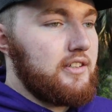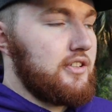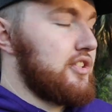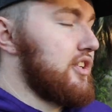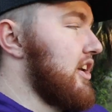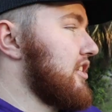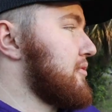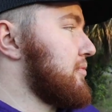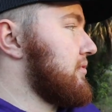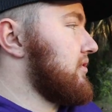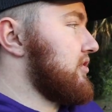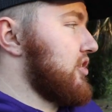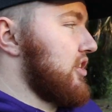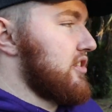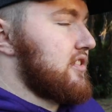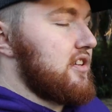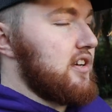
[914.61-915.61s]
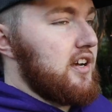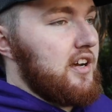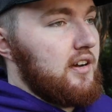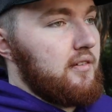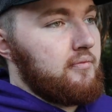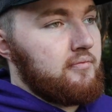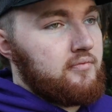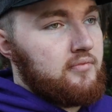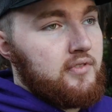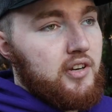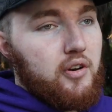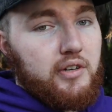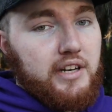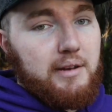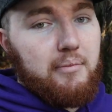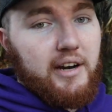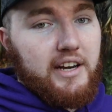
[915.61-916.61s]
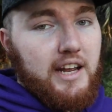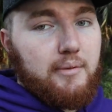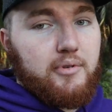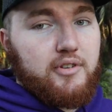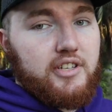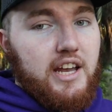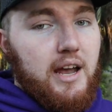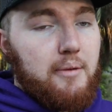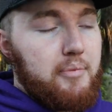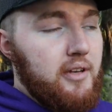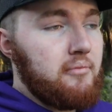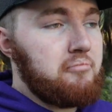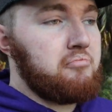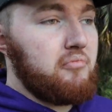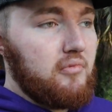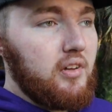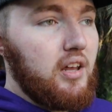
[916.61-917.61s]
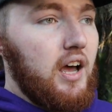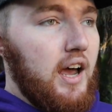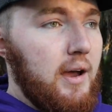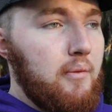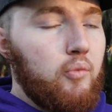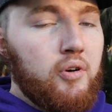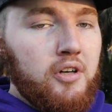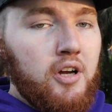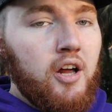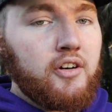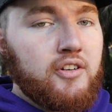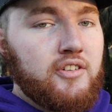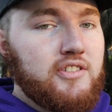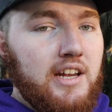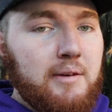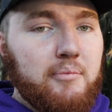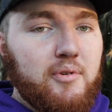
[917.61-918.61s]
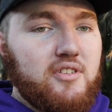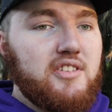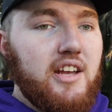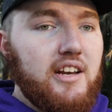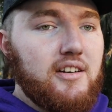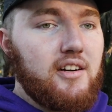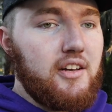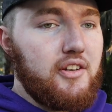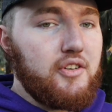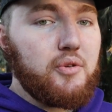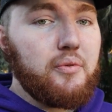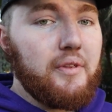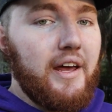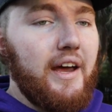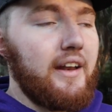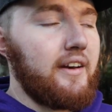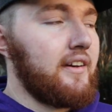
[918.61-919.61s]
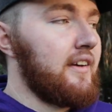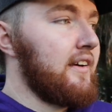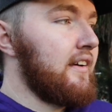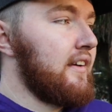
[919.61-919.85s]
just to, you know, keep my neighbors happy, I'm 110% gonna do that.